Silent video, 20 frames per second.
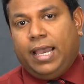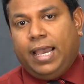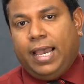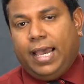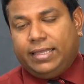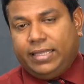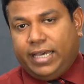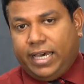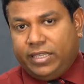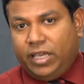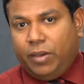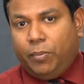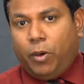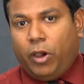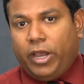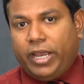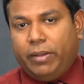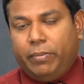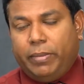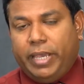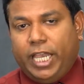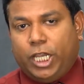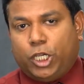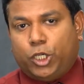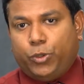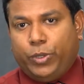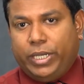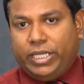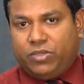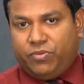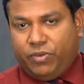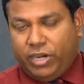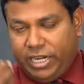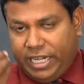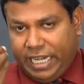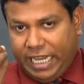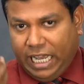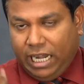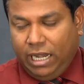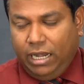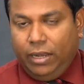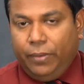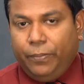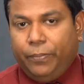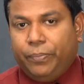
And the other point, make sure it is vertical.